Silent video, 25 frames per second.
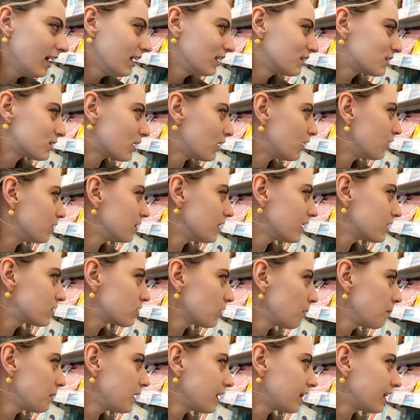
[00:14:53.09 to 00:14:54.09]
So there's
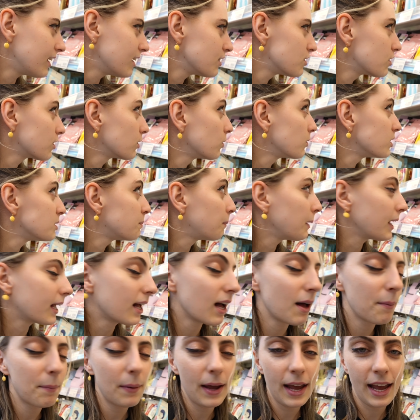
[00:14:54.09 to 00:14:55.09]
so many things you can always pick
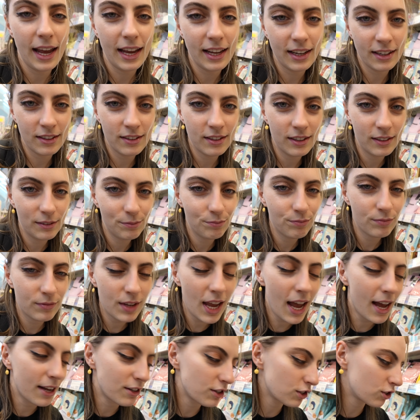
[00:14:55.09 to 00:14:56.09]
up and
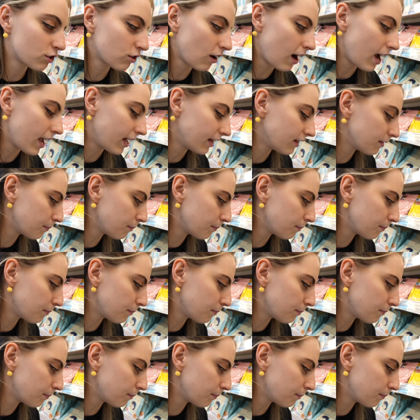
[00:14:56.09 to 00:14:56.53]
yeah, just try it.